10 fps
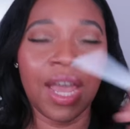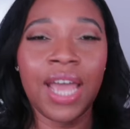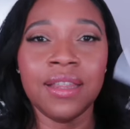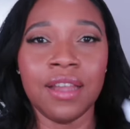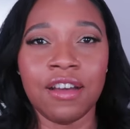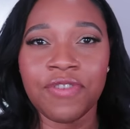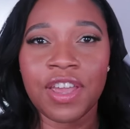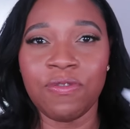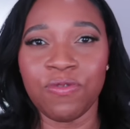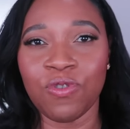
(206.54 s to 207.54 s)
I love
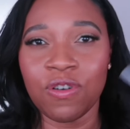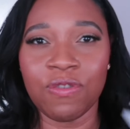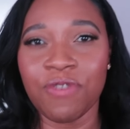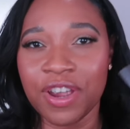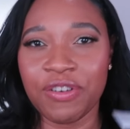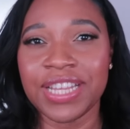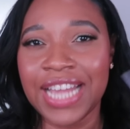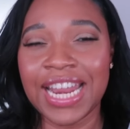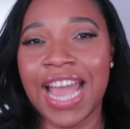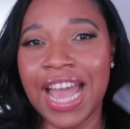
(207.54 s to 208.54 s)
a floral fragrance
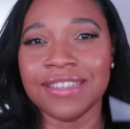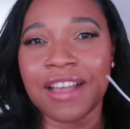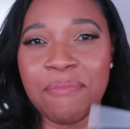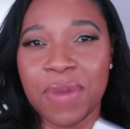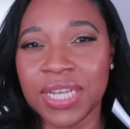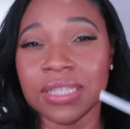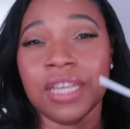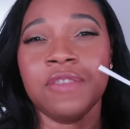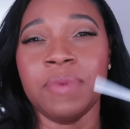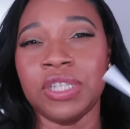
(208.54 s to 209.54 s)
that has a musk,
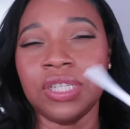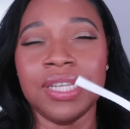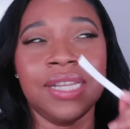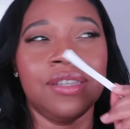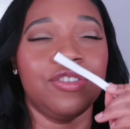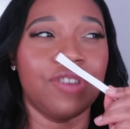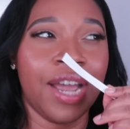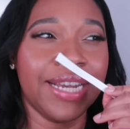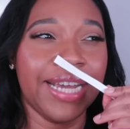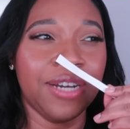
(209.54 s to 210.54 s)
especially in the
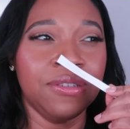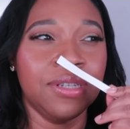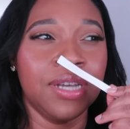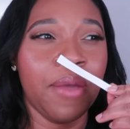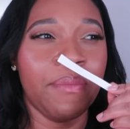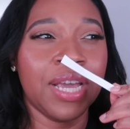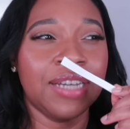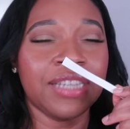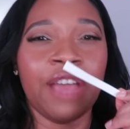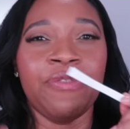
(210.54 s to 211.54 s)
dry down,
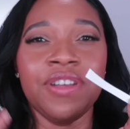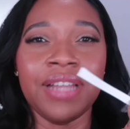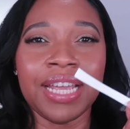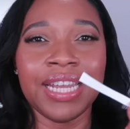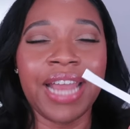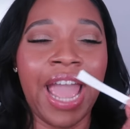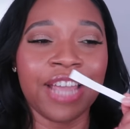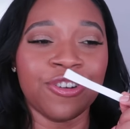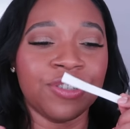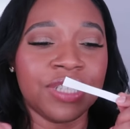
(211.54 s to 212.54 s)
because I feel like it
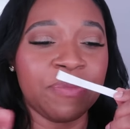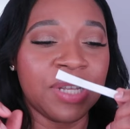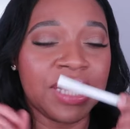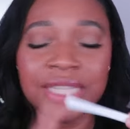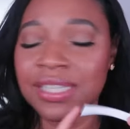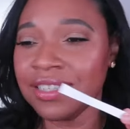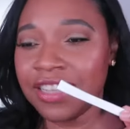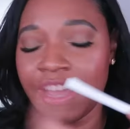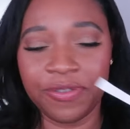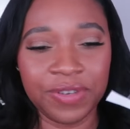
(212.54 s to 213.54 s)
anchors it. But this is
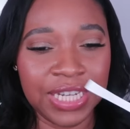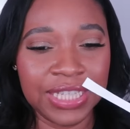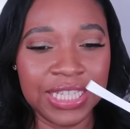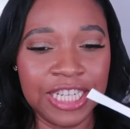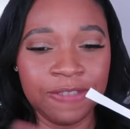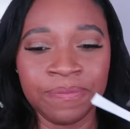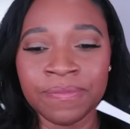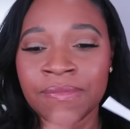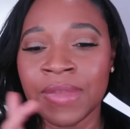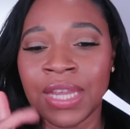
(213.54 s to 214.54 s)
definitely
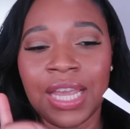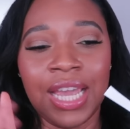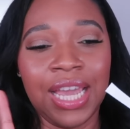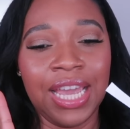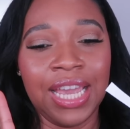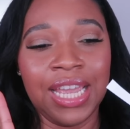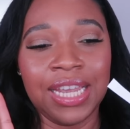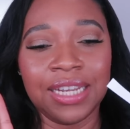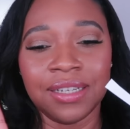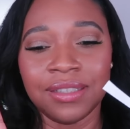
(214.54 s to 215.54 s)

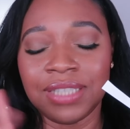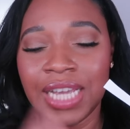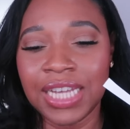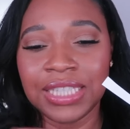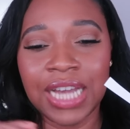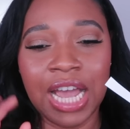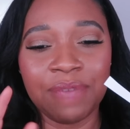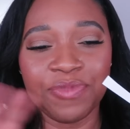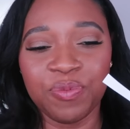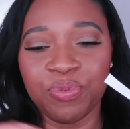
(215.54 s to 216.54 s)
a
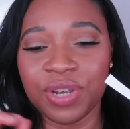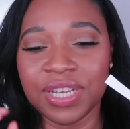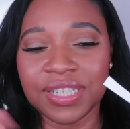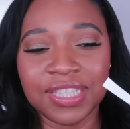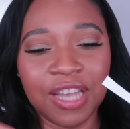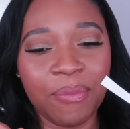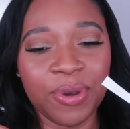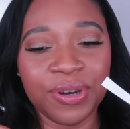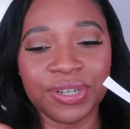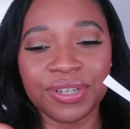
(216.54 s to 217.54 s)
daytime spring
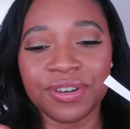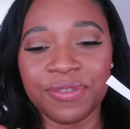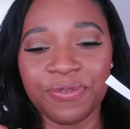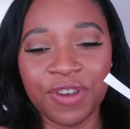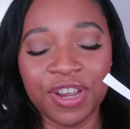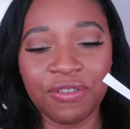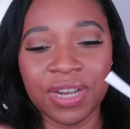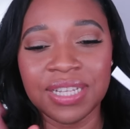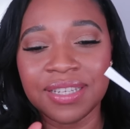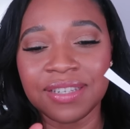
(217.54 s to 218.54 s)
summer
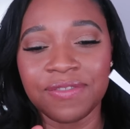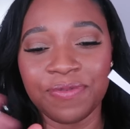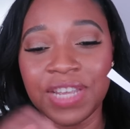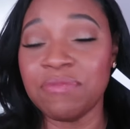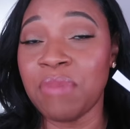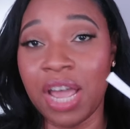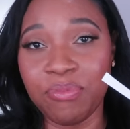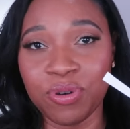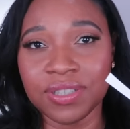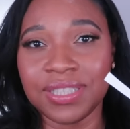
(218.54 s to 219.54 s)
fragrance in my
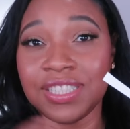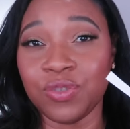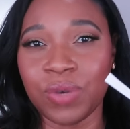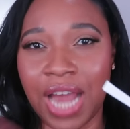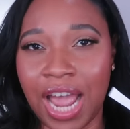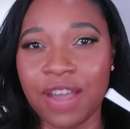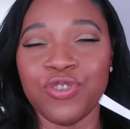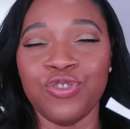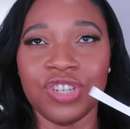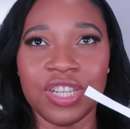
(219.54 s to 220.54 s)
books. This is when I
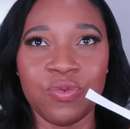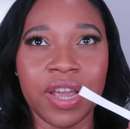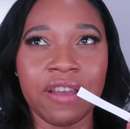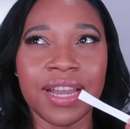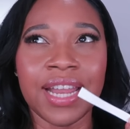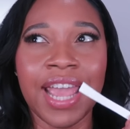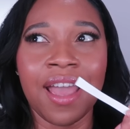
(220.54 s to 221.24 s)
usually wear it,